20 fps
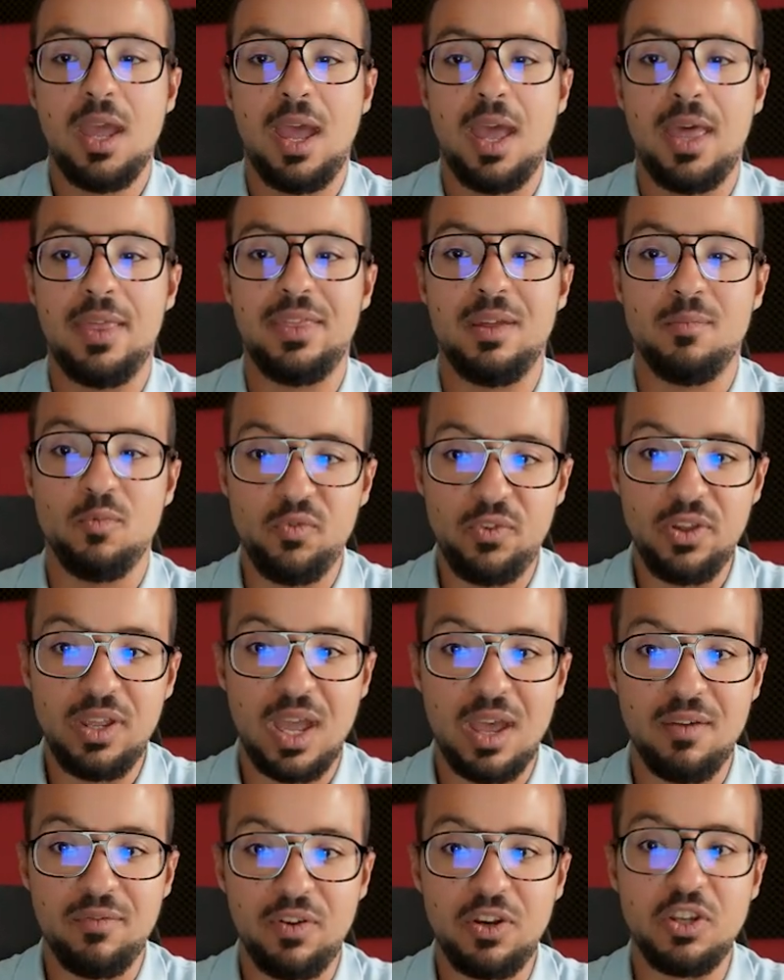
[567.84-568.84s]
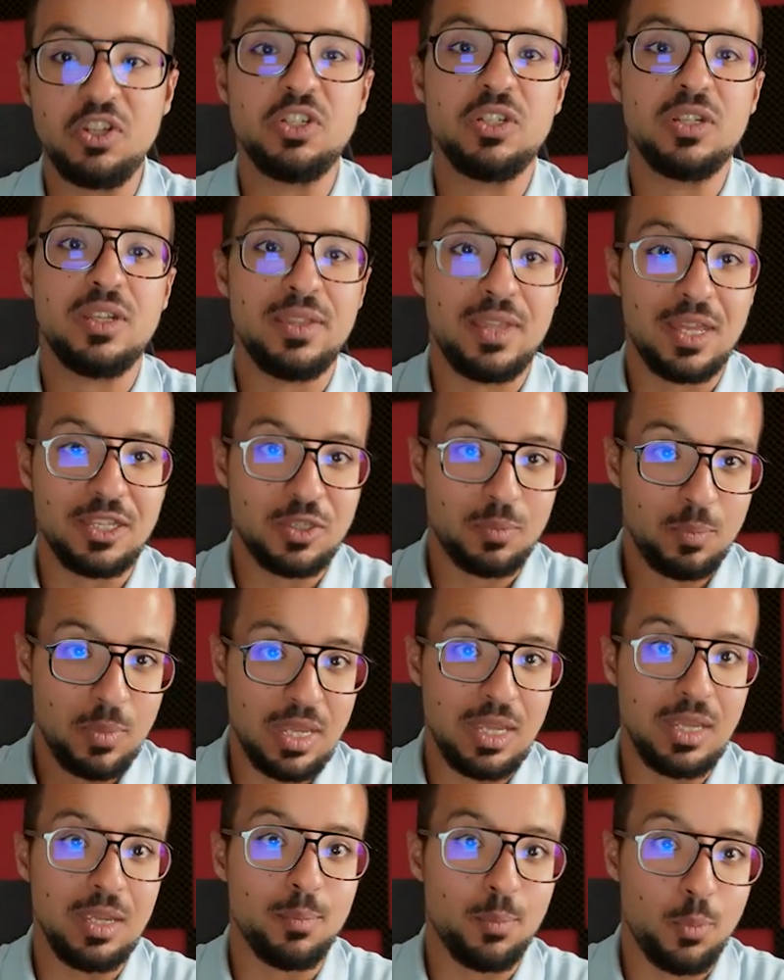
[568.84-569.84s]
and the moving average that's
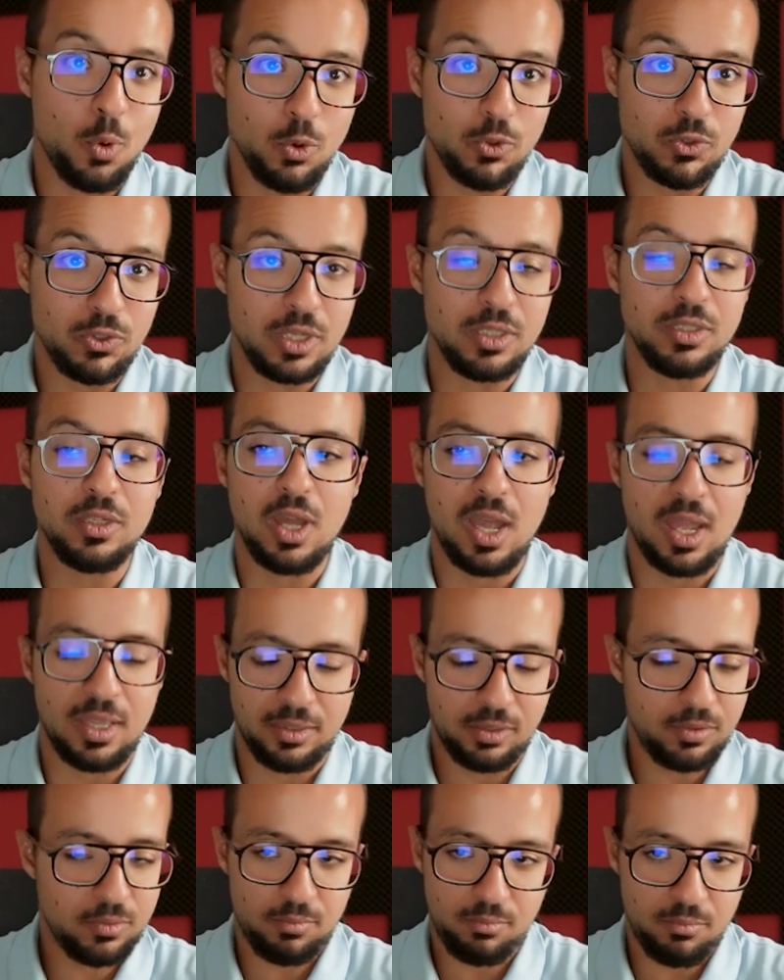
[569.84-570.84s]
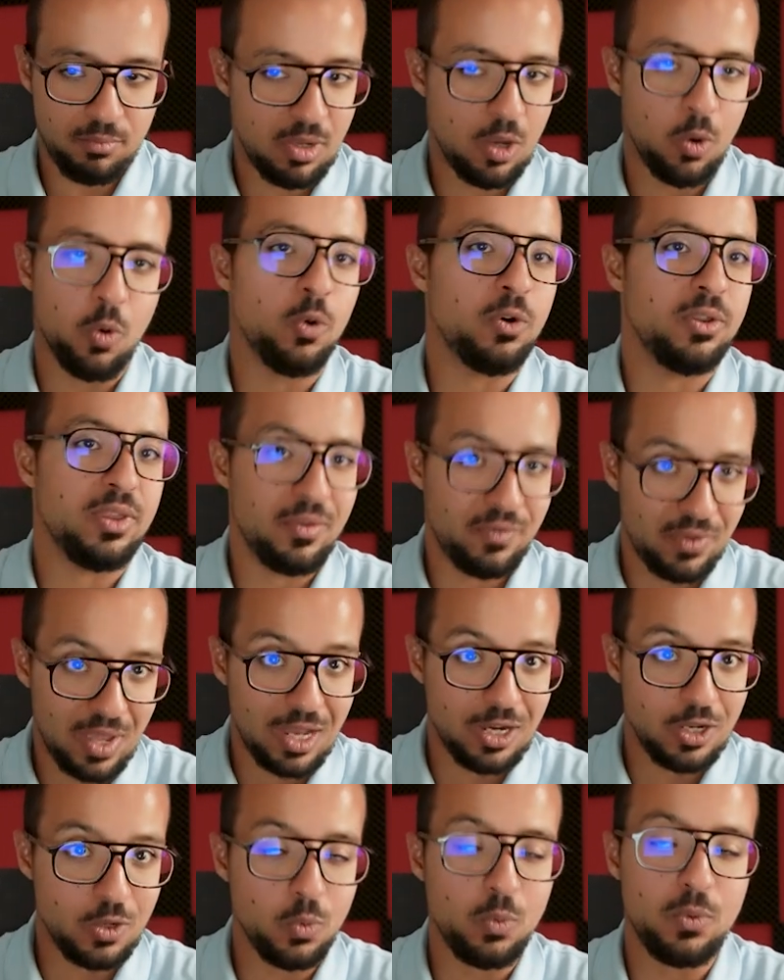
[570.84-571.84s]
being posted and or the
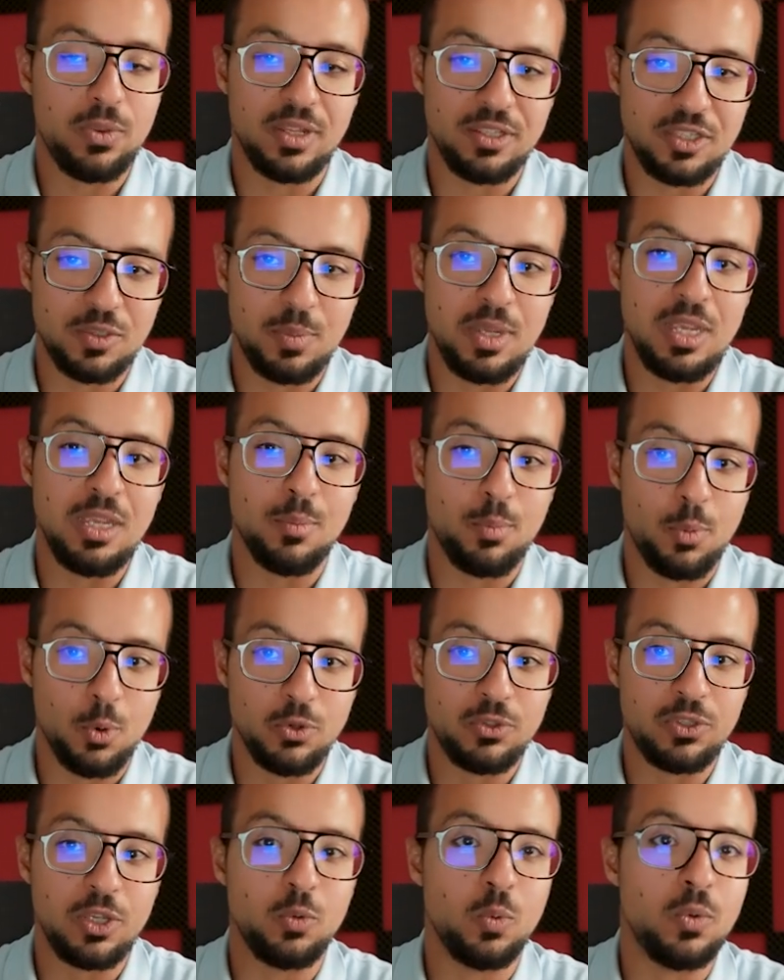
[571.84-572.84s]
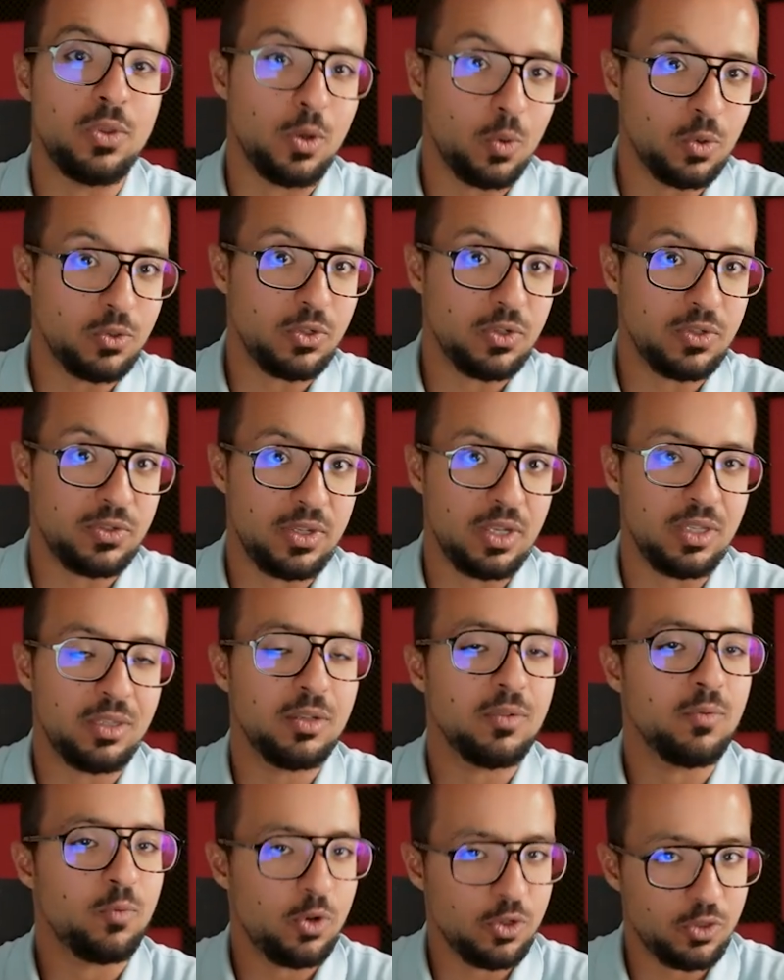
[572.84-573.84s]
value that's being posted with the goods receipt.
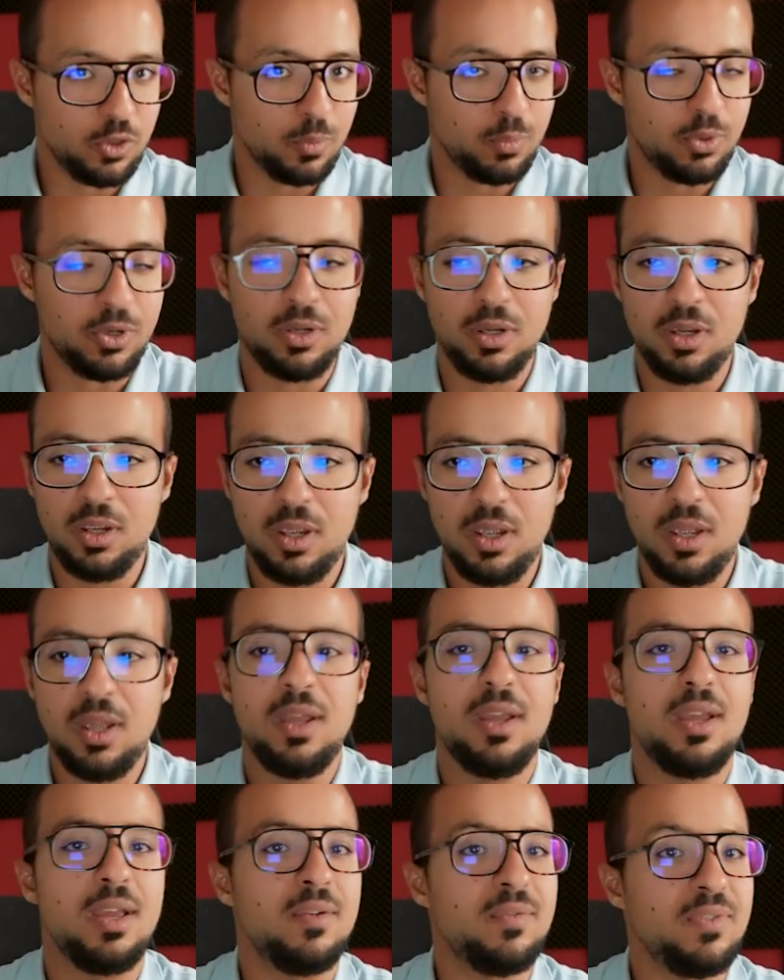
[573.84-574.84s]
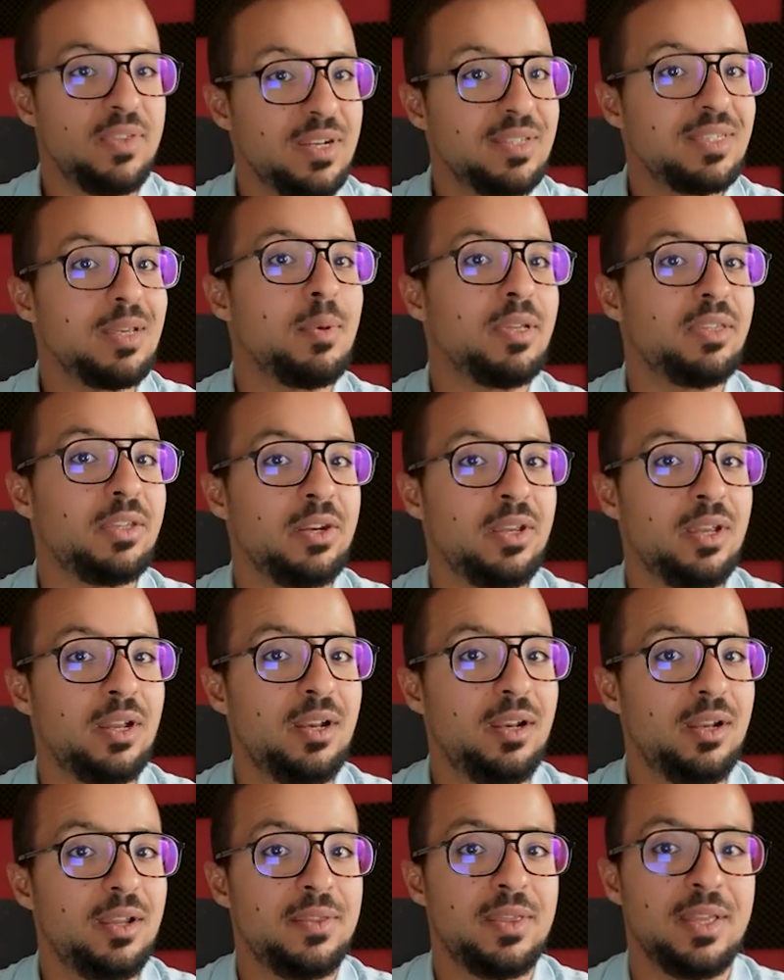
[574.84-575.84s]
For example, if there is a
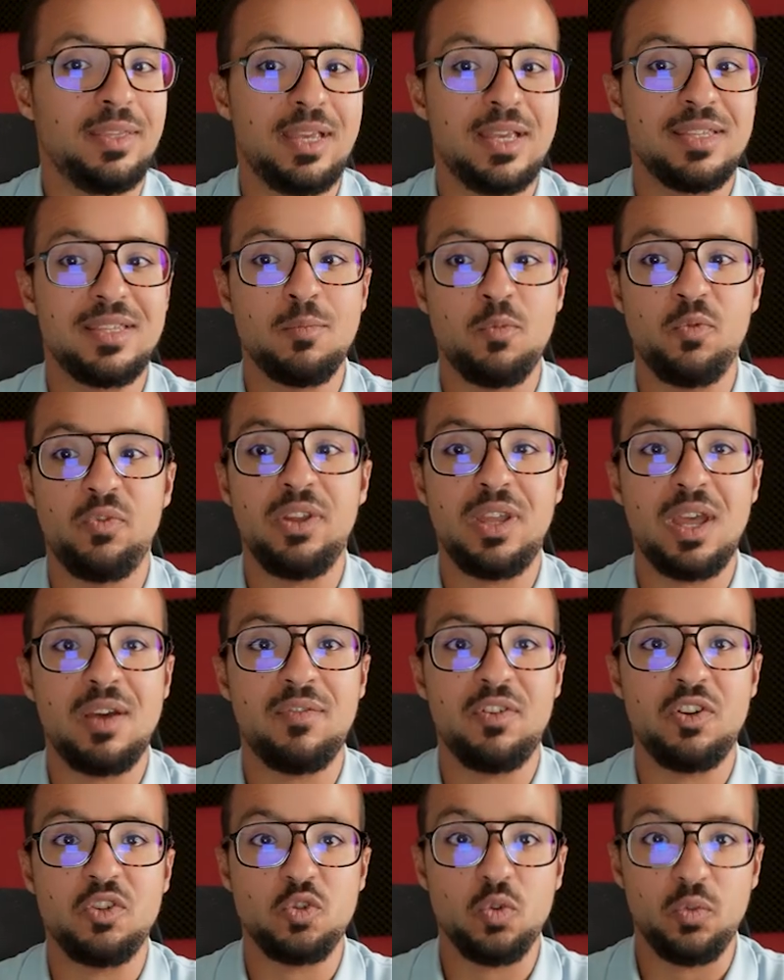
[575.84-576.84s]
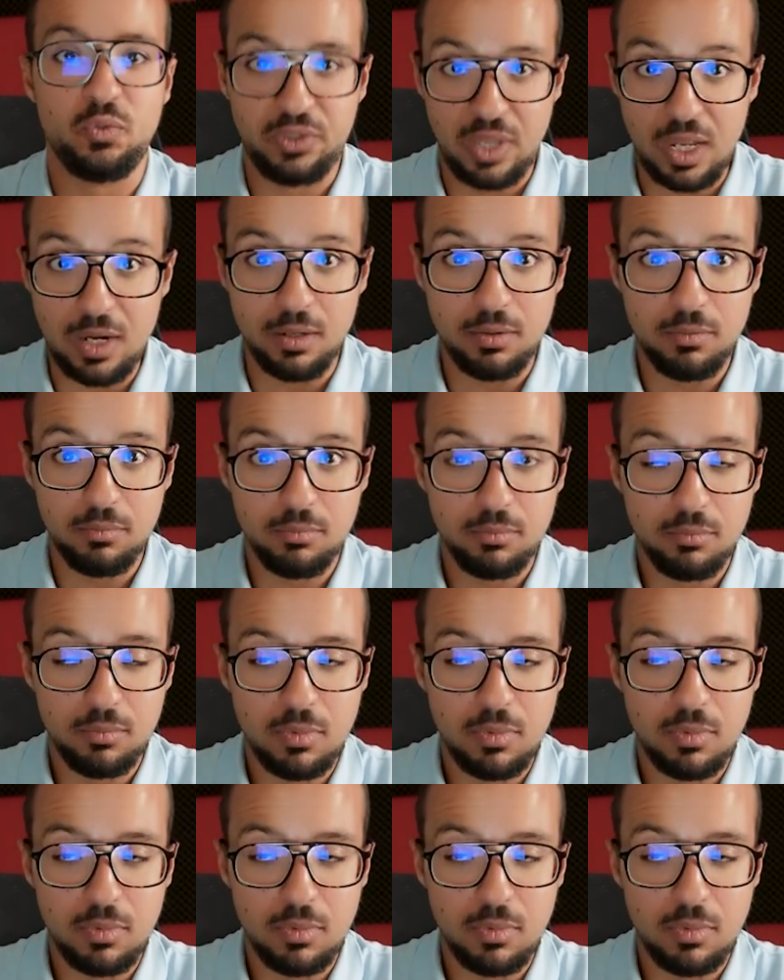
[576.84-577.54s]
material that has a moving average of 10,